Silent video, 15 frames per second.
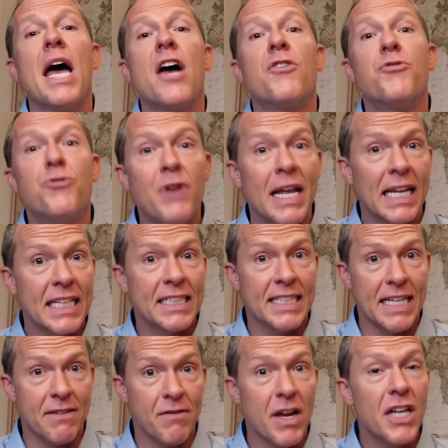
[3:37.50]

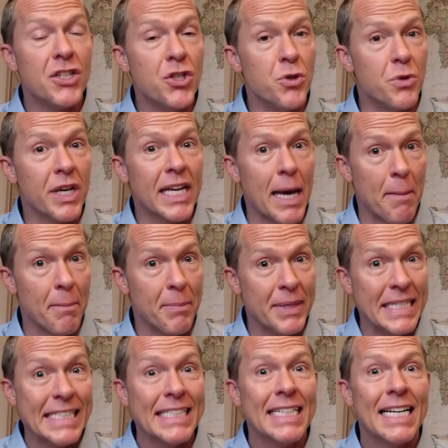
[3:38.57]
relative to the
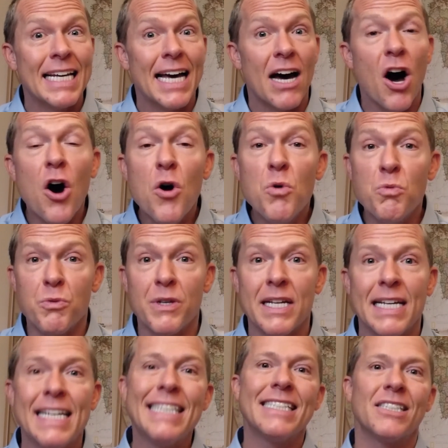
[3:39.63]
company's
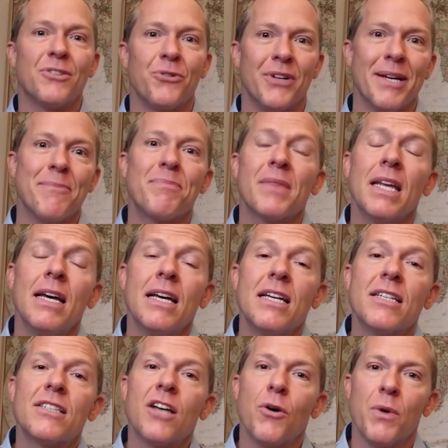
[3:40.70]
own history.
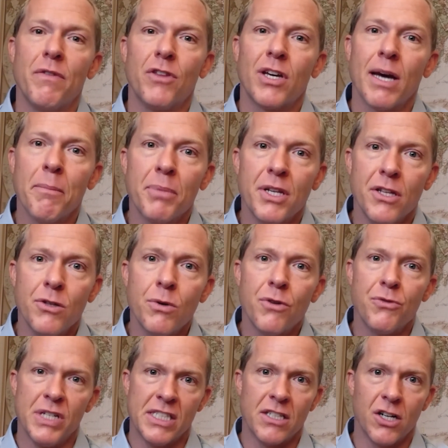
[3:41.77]
So if the company you are
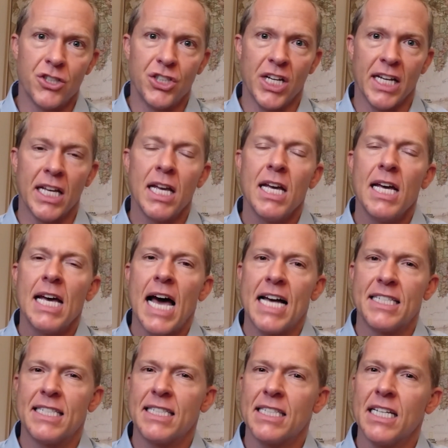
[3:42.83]
researching
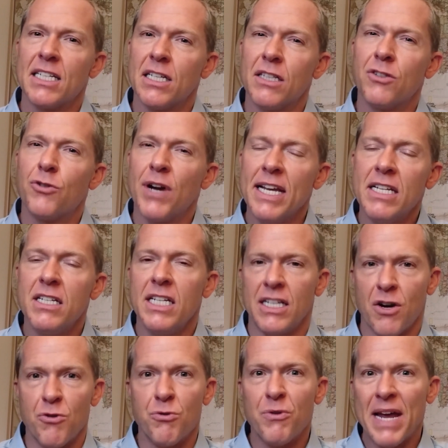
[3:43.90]
has traded in
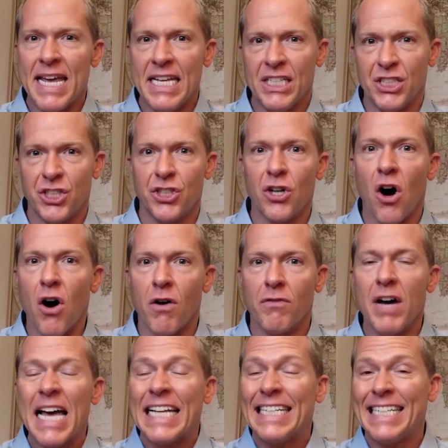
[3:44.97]
a range
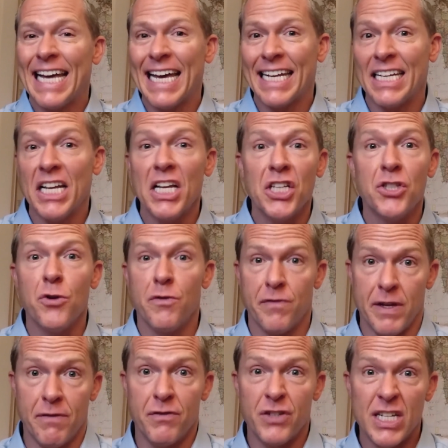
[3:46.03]
of 10 to
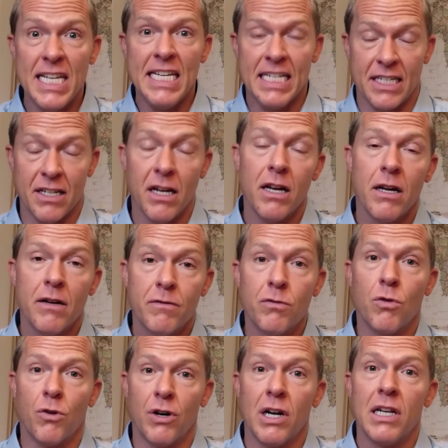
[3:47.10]
15
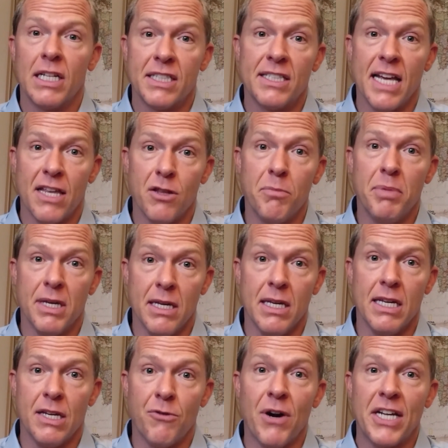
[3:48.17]
for, let's say, the
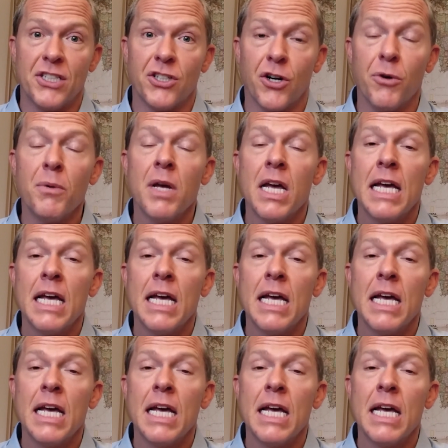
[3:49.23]
PE ratio,